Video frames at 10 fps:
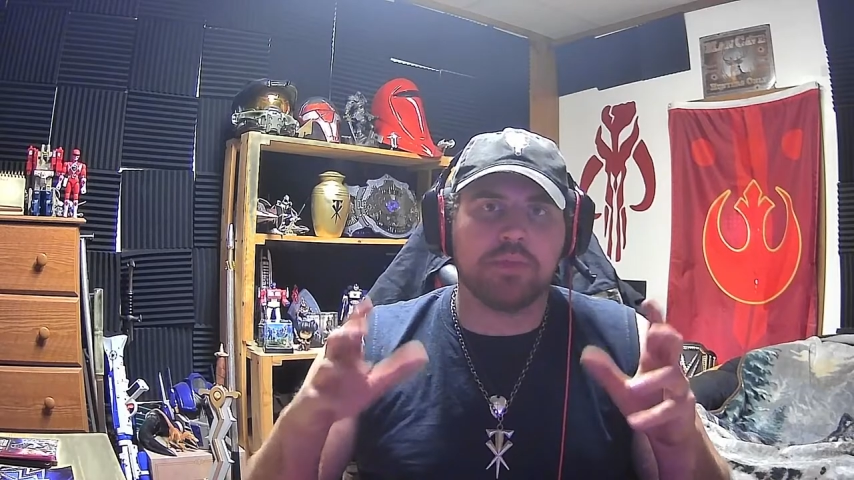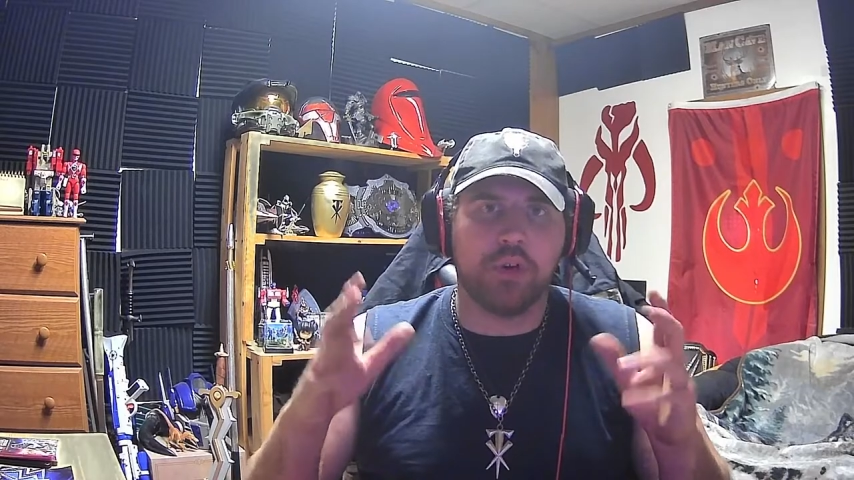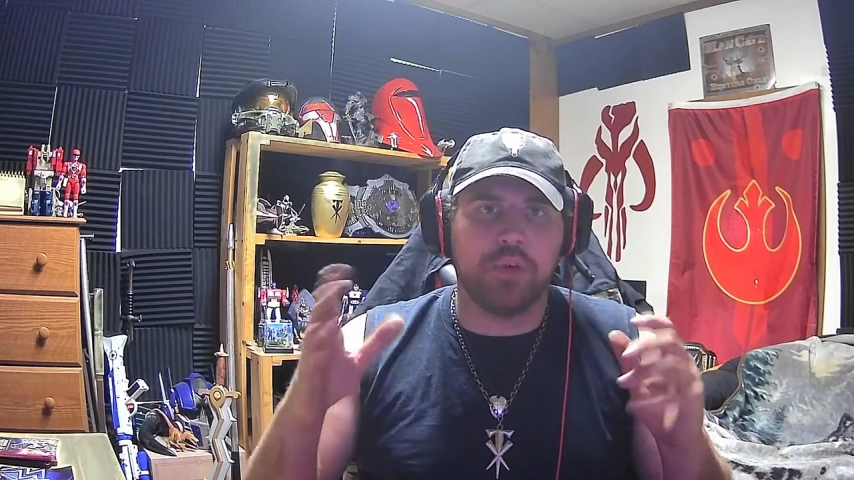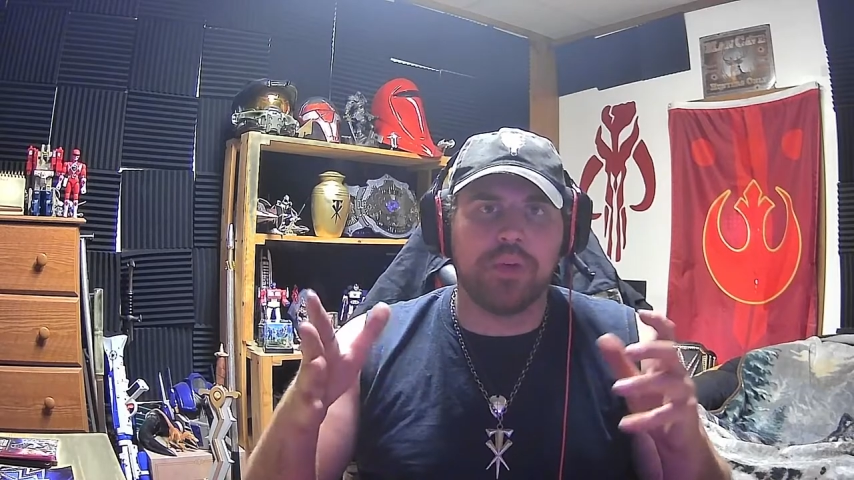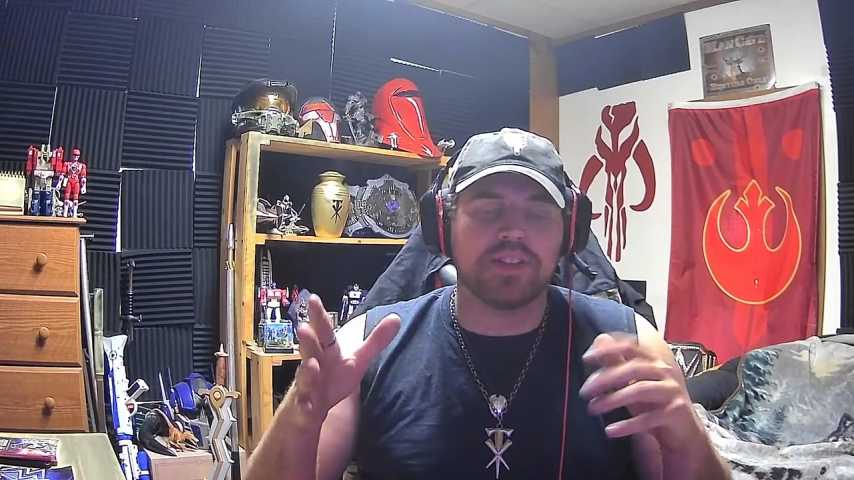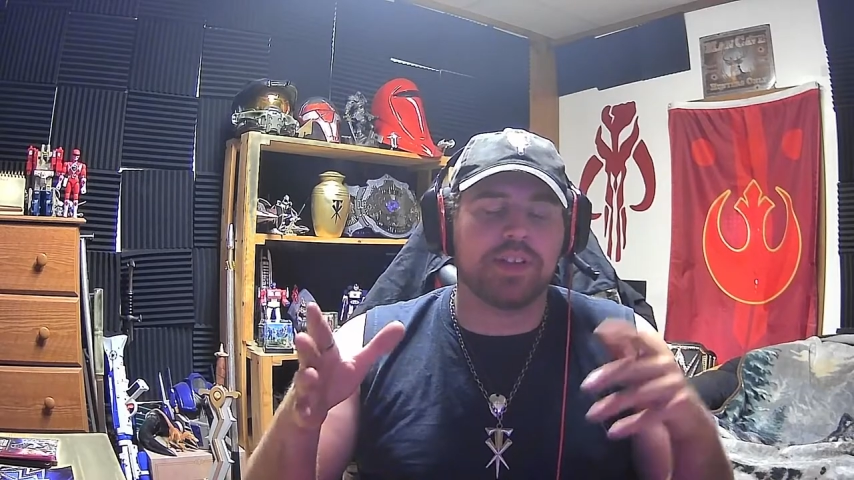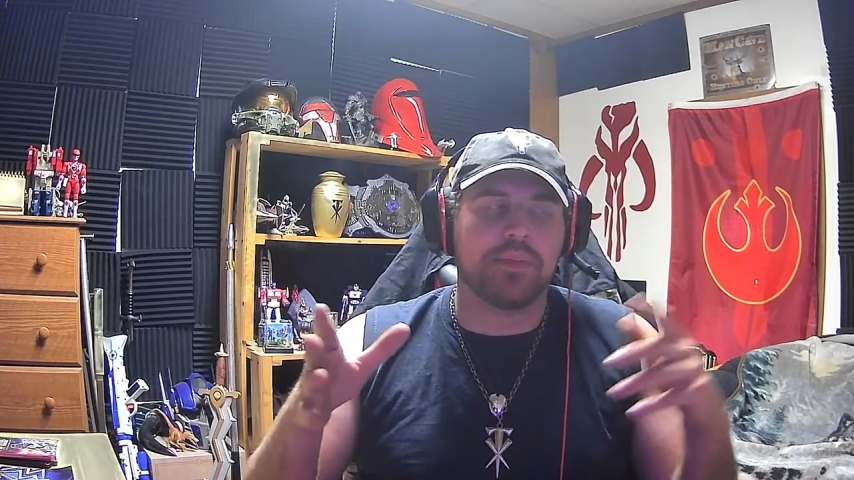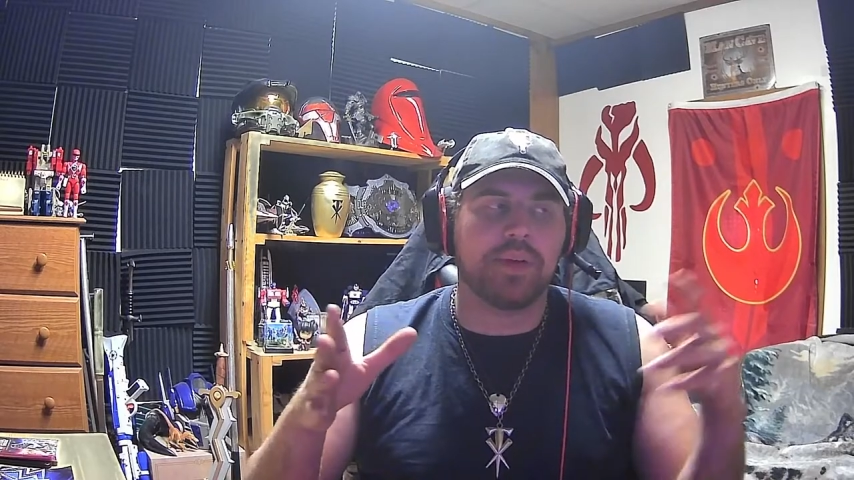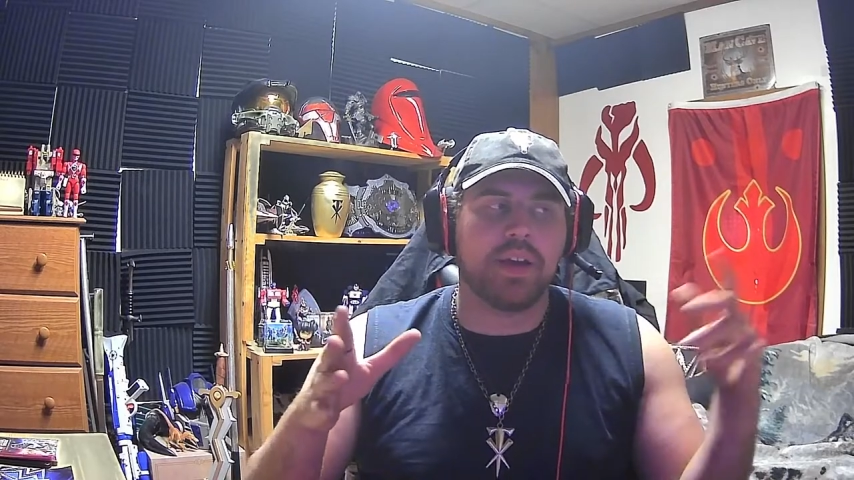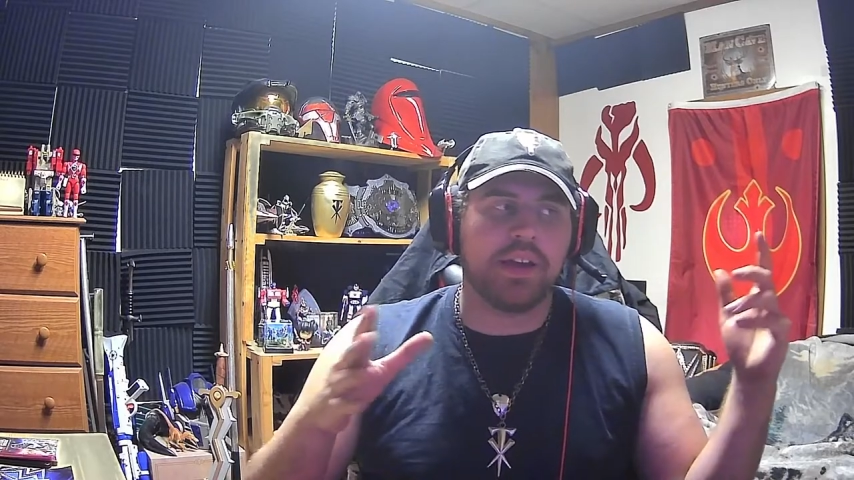OBS and
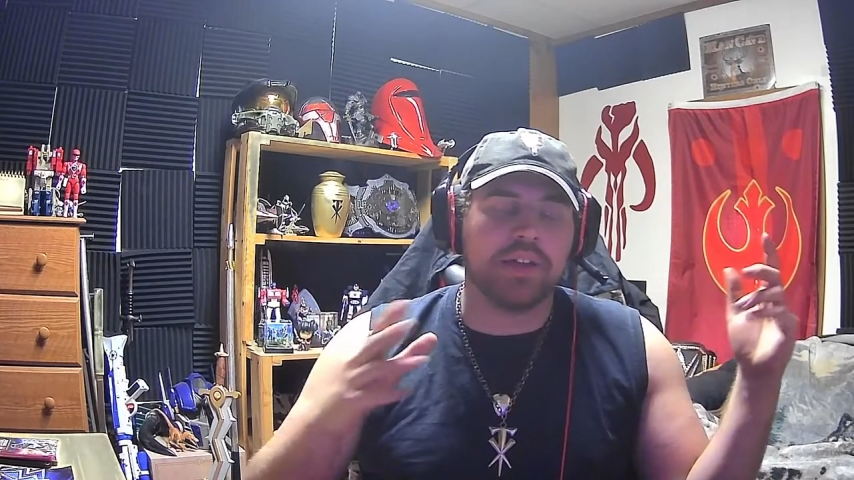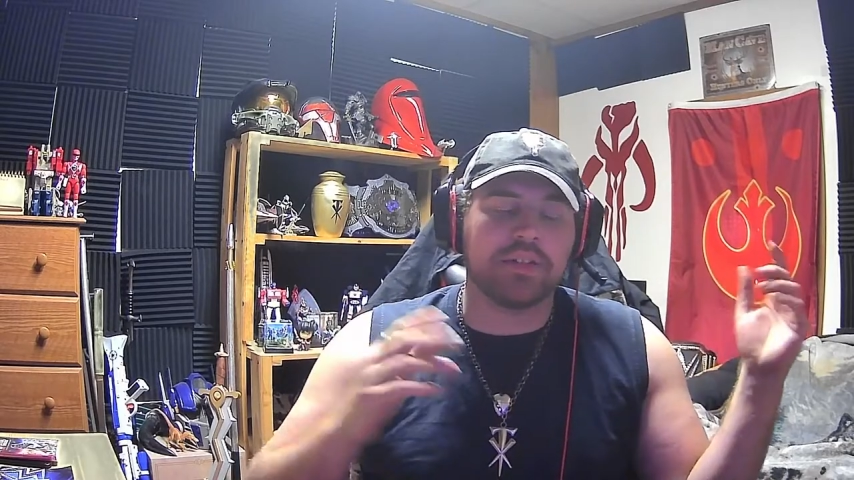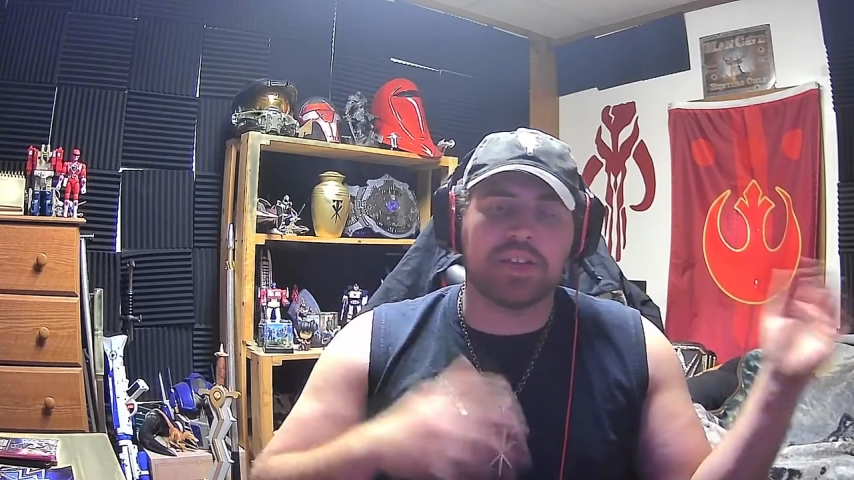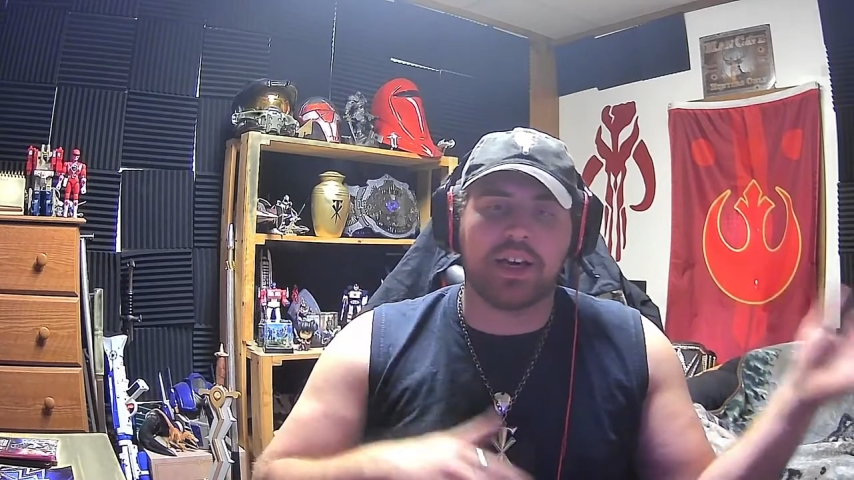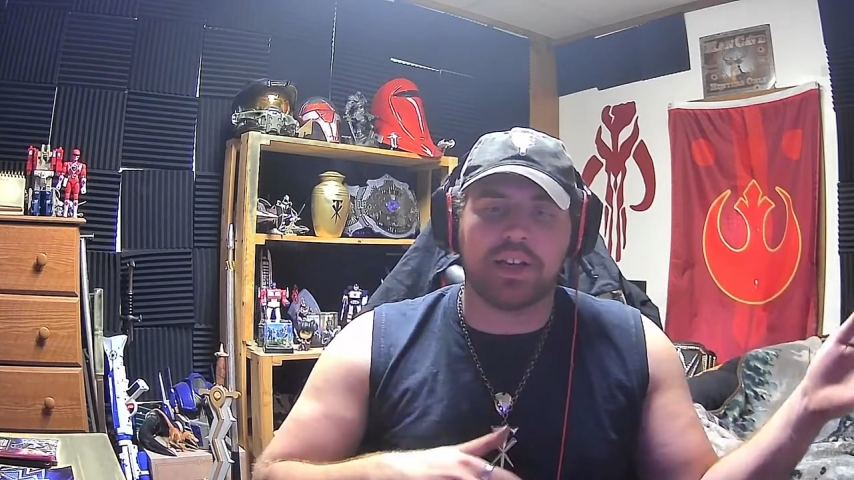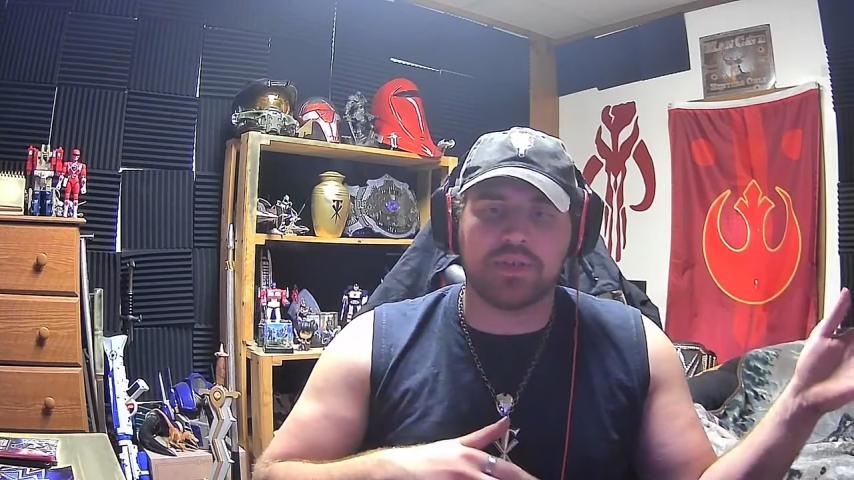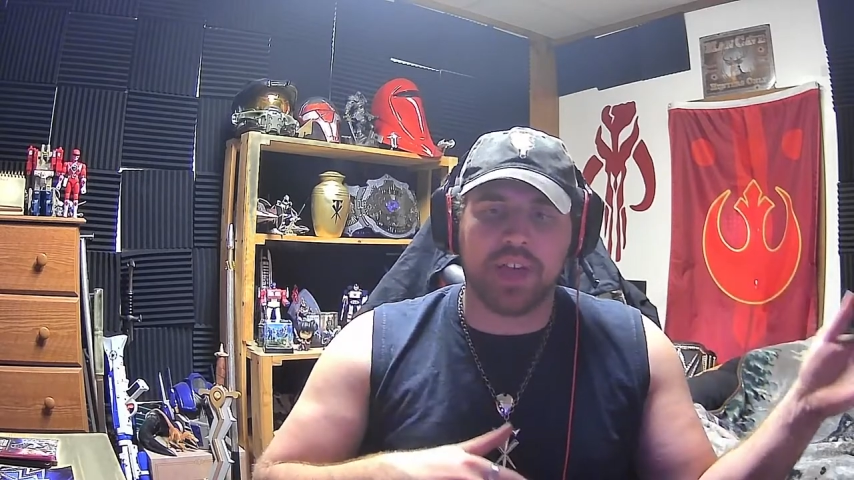my Elgato